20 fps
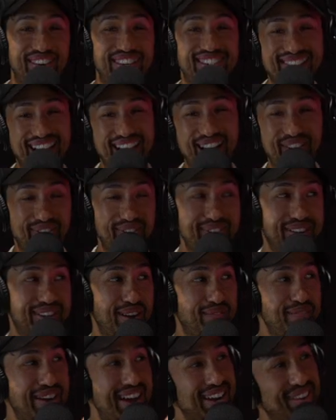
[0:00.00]
excited for him to
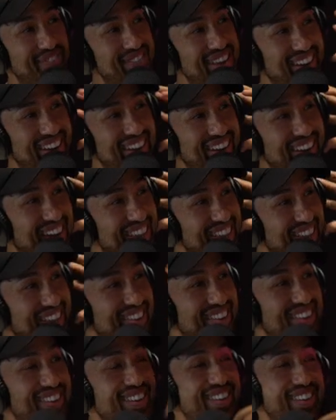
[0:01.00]
come back. I'm not to gonna be lie.
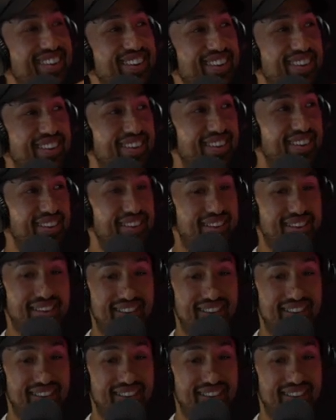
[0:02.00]
Real, that. really, like